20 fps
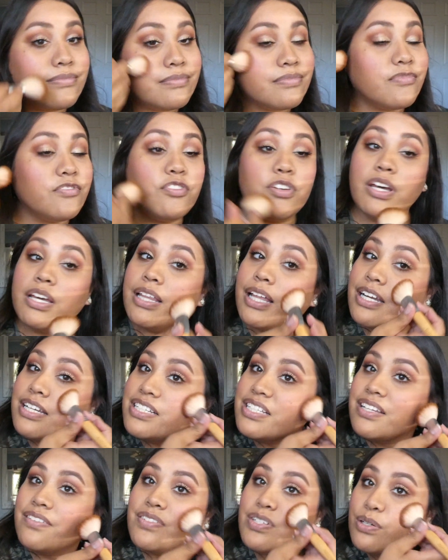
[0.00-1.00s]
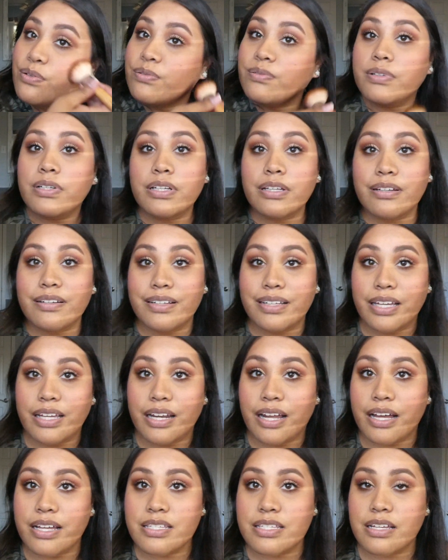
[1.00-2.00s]
I feel like that just gives it a really, really
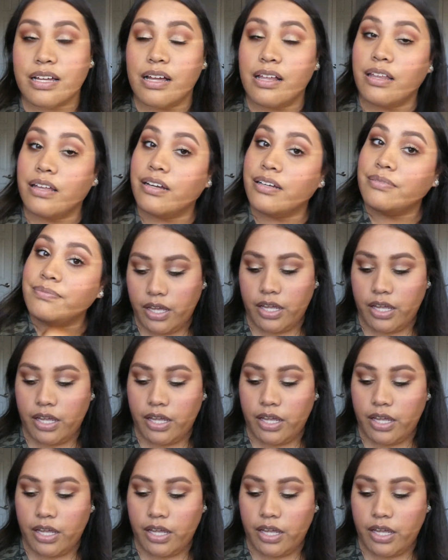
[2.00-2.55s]
nice color.